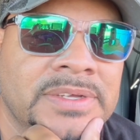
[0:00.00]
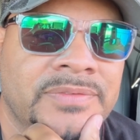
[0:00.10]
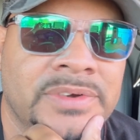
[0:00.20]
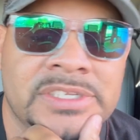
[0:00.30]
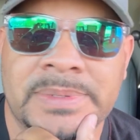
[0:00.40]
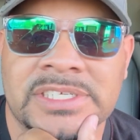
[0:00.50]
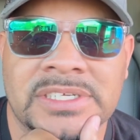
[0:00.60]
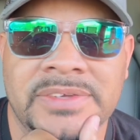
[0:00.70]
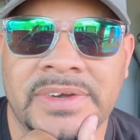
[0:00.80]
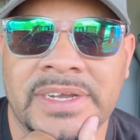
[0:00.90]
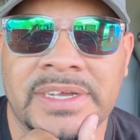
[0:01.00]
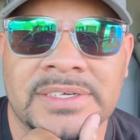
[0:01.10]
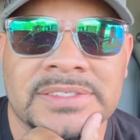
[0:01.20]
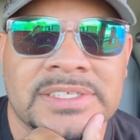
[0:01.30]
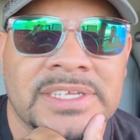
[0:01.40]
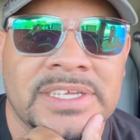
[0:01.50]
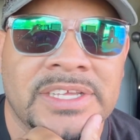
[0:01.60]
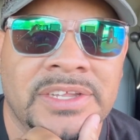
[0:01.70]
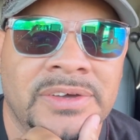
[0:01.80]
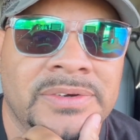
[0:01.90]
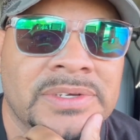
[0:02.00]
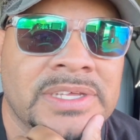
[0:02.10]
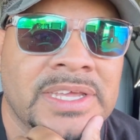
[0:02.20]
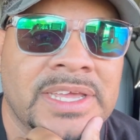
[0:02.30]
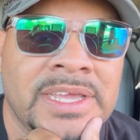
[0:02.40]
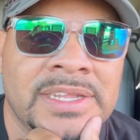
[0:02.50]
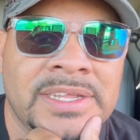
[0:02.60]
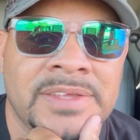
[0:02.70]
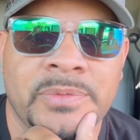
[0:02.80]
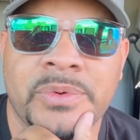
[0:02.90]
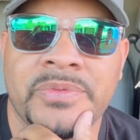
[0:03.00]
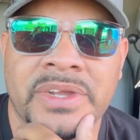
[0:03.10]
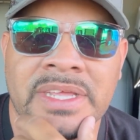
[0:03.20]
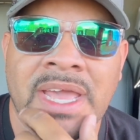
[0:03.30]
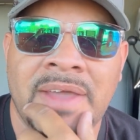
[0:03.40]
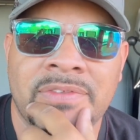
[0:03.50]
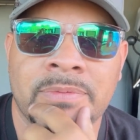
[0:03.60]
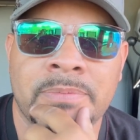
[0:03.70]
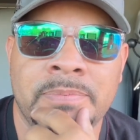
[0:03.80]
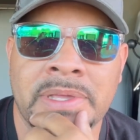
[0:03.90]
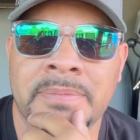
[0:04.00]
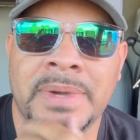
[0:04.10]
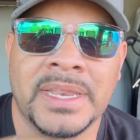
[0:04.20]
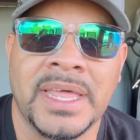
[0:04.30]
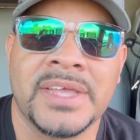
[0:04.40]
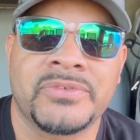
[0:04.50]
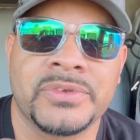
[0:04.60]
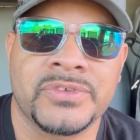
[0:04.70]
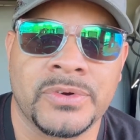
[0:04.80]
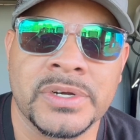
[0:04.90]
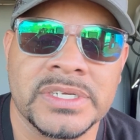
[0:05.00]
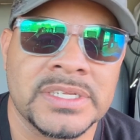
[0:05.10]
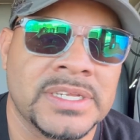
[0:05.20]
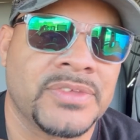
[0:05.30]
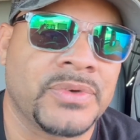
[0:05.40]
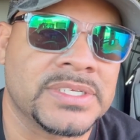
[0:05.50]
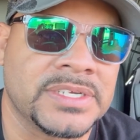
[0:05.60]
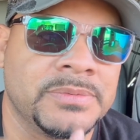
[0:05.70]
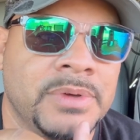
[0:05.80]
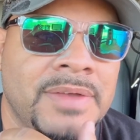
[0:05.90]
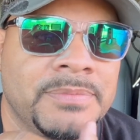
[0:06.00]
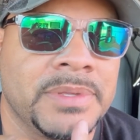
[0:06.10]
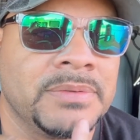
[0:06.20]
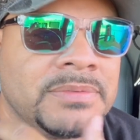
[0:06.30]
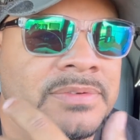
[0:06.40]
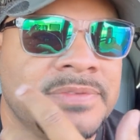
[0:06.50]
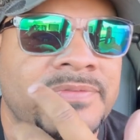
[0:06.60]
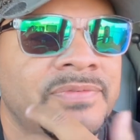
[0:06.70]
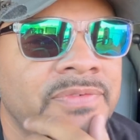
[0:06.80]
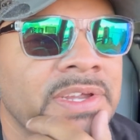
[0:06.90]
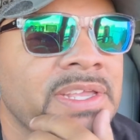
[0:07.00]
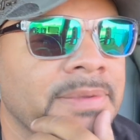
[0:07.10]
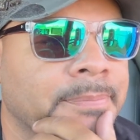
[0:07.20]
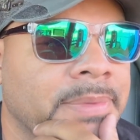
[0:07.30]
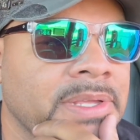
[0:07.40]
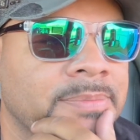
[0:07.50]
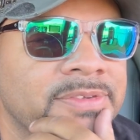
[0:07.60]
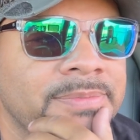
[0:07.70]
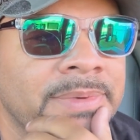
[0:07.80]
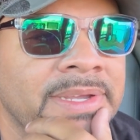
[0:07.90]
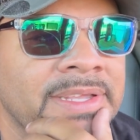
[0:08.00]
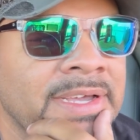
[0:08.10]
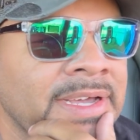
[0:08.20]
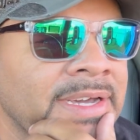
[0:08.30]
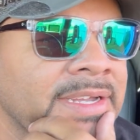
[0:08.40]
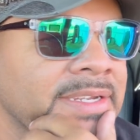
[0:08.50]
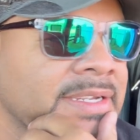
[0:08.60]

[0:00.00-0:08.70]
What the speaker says: especially right now. It will really have to be my last resort, and that's why I said we'll have to be freaking beats. My God.